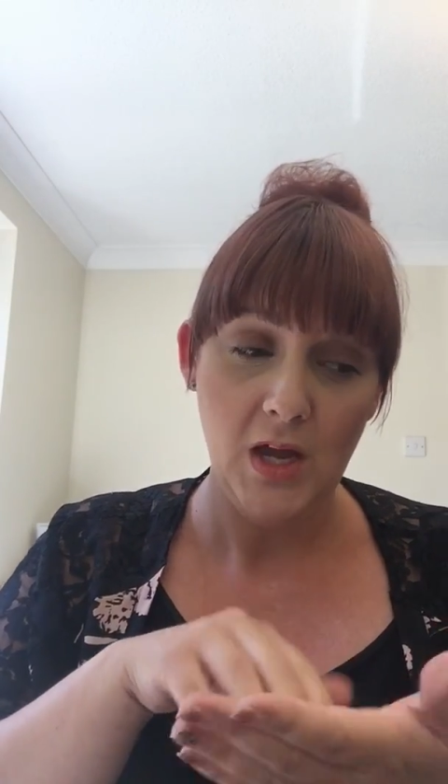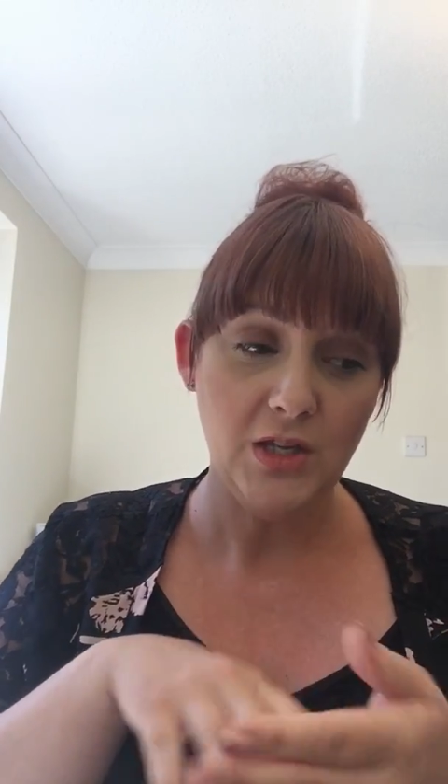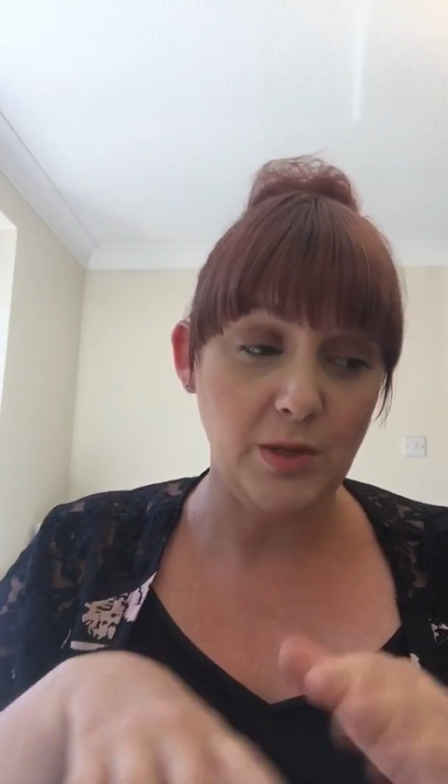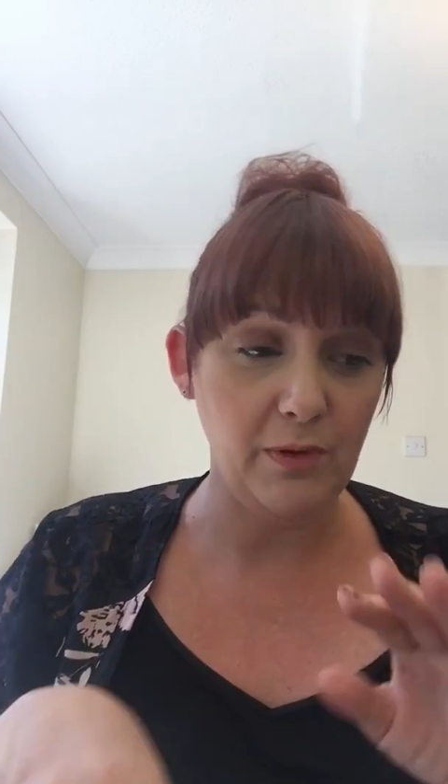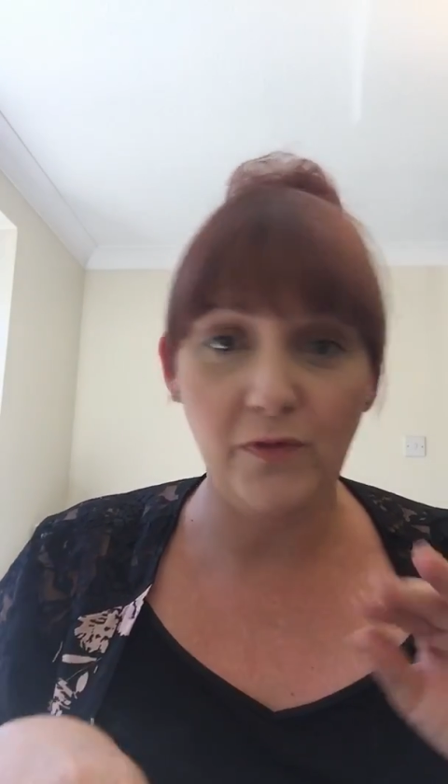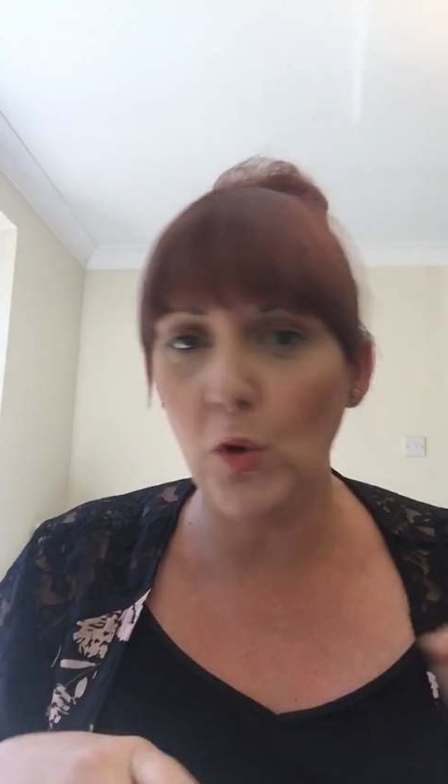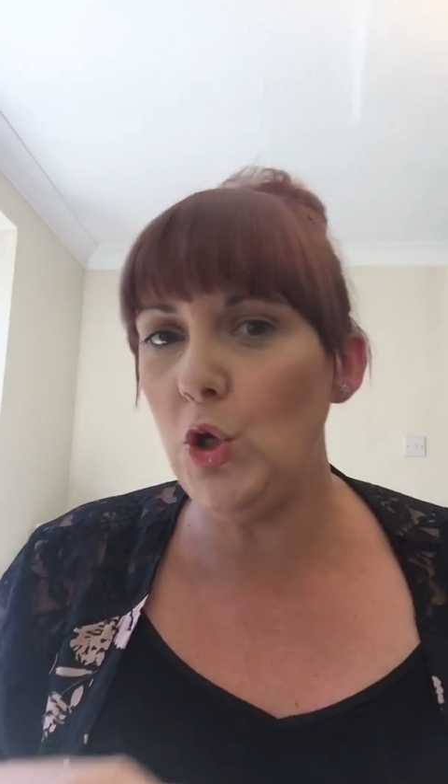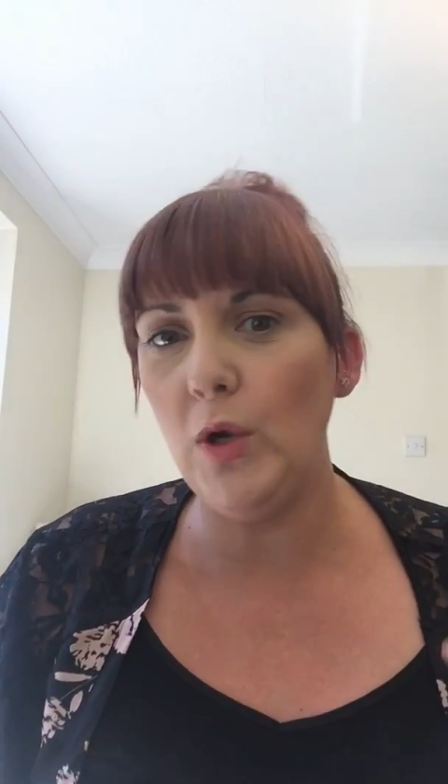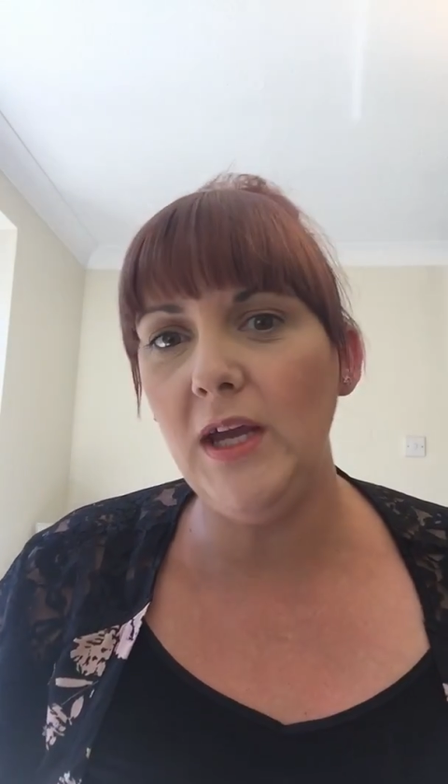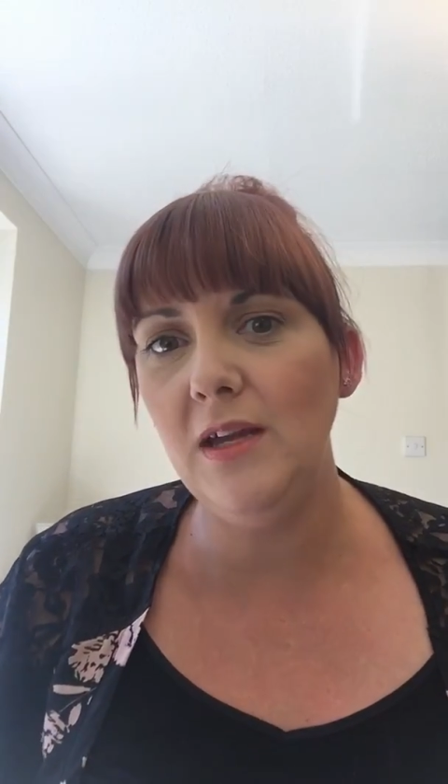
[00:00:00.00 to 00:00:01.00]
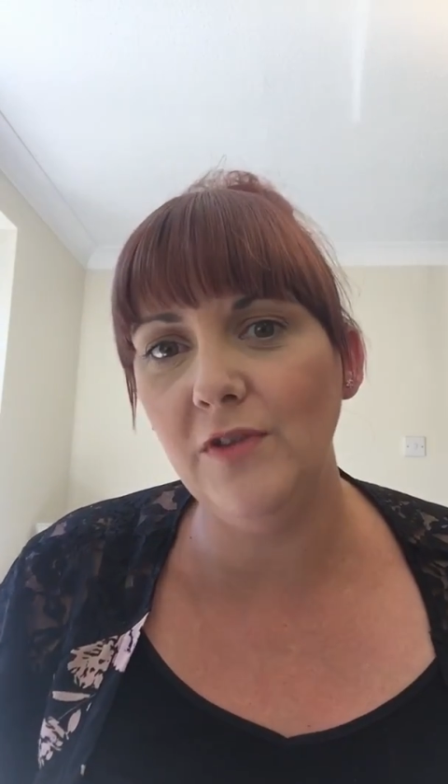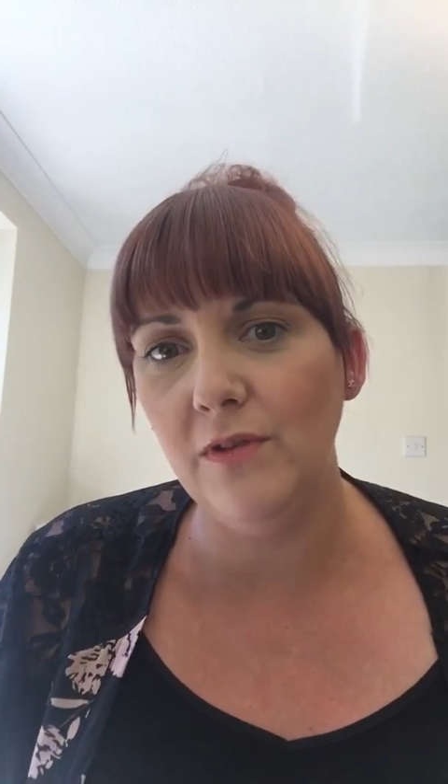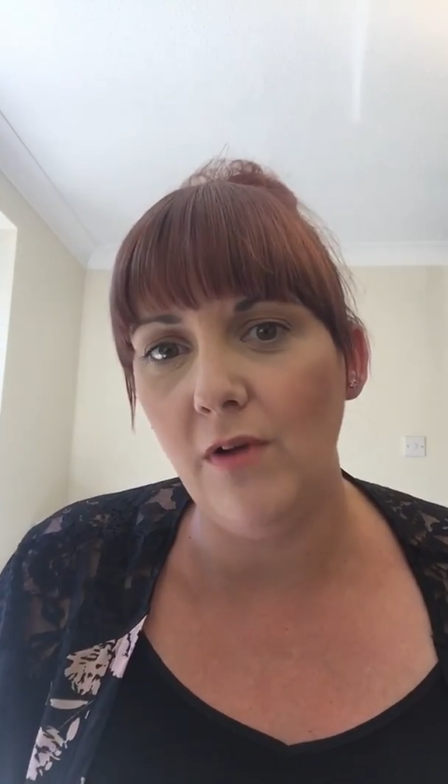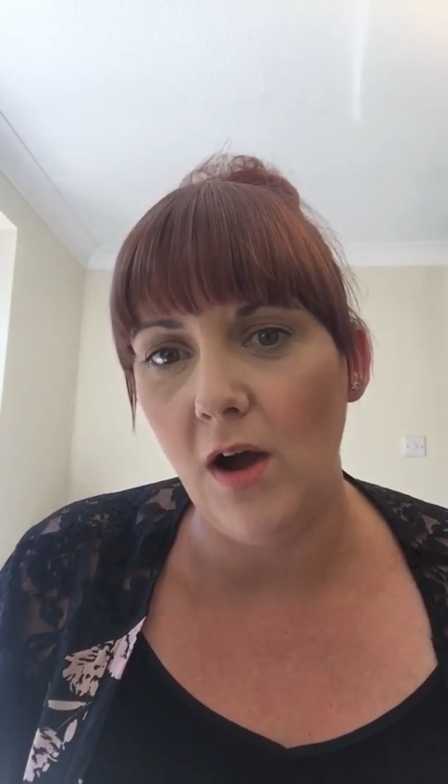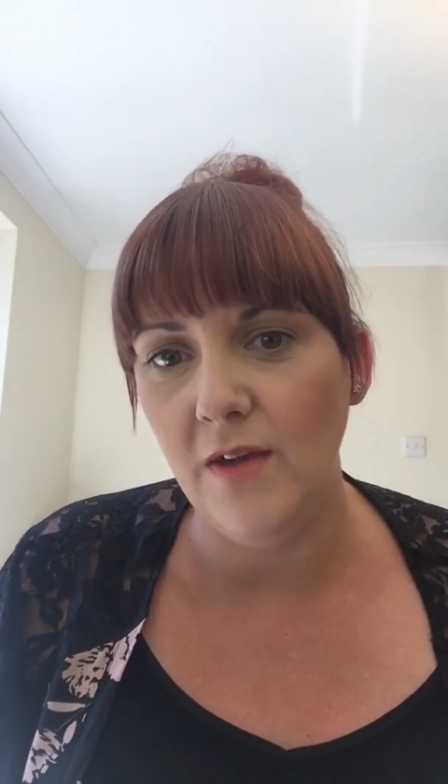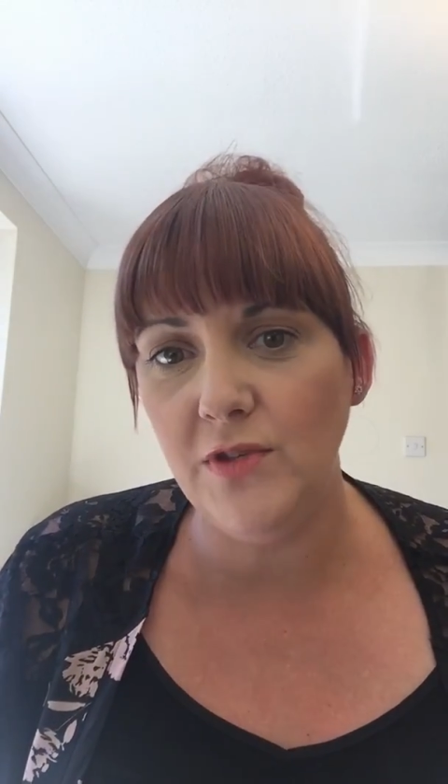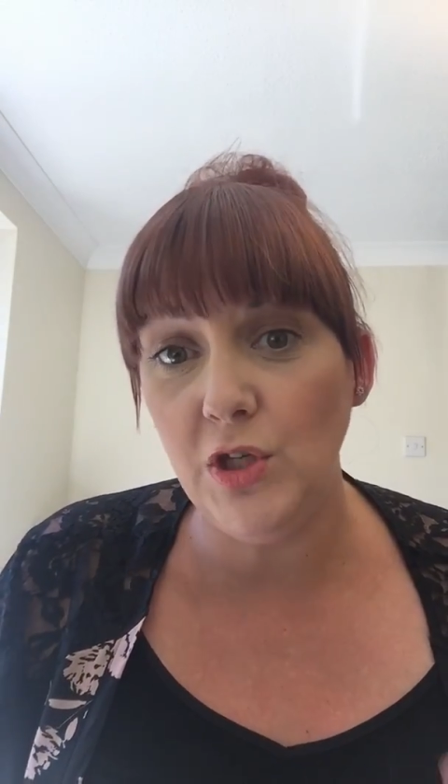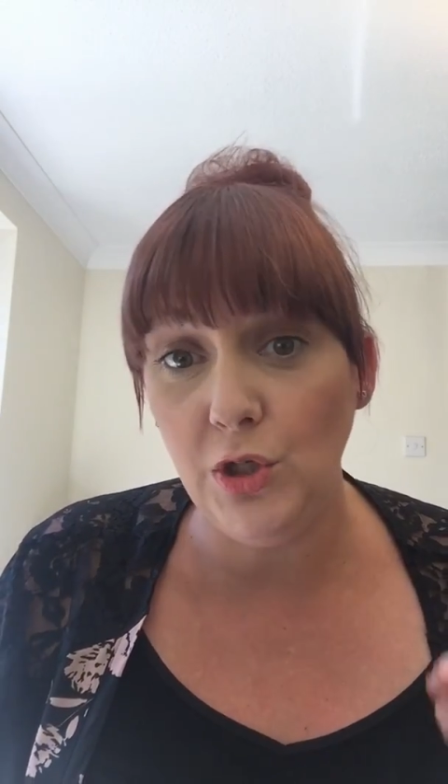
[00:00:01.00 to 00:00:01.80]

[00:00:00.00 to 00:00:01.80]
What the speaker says: So before your kit even arrives,